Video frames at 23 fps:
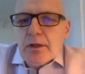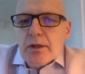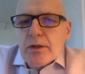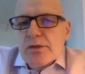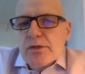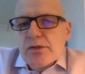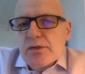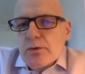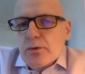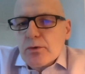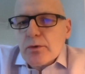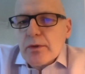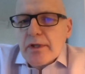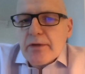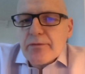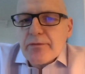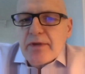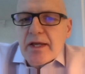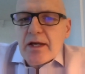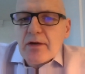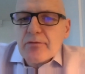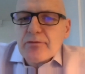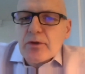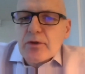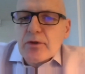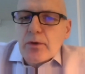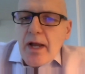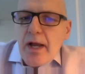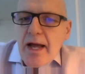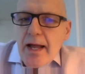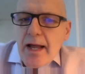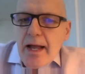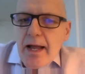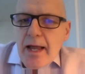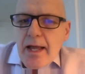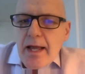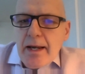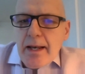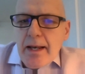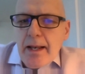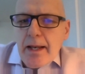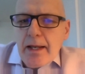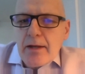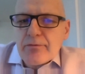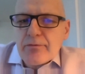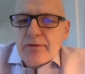So if they have the
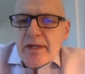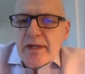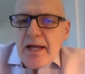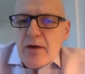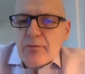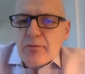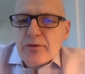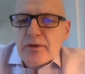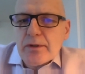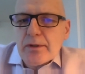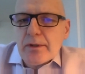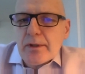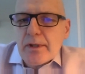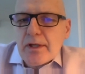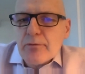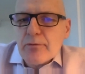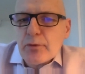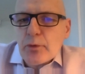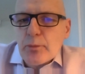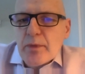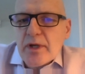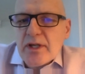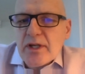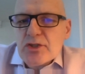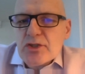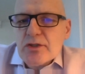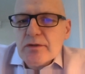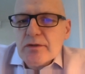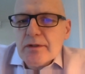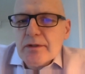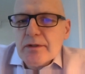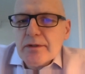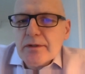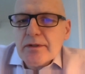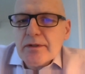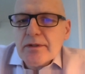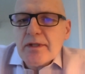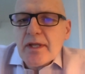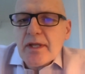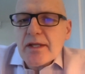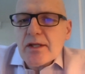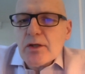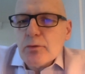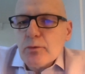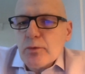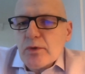information,
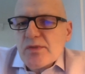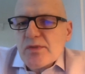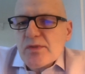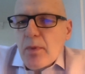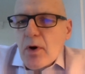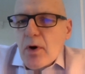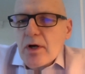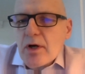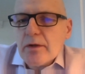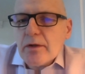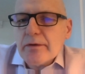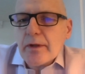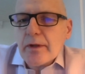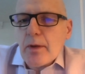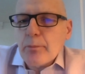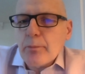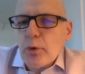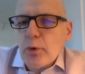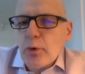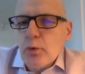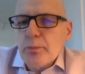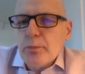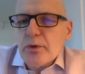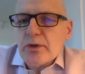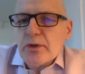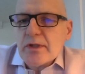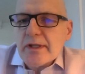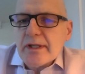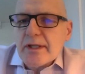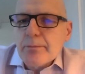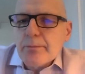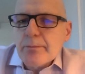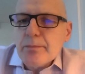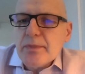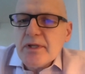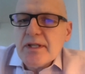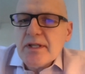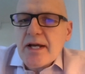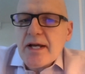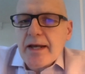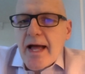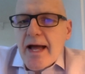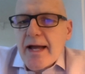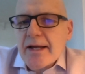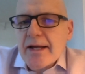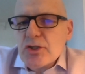they can respond appropriately, be
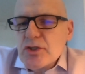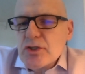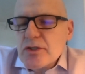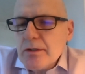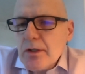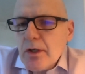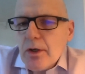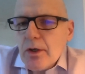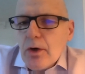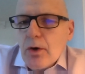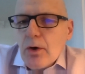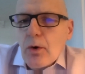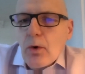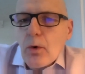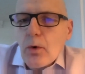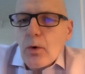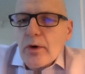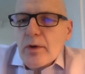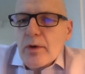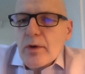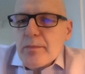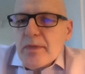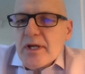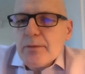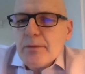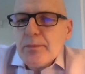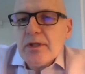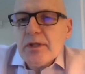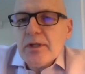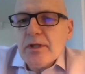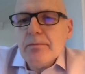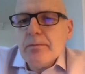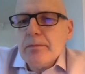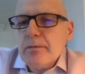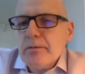that action, or it may be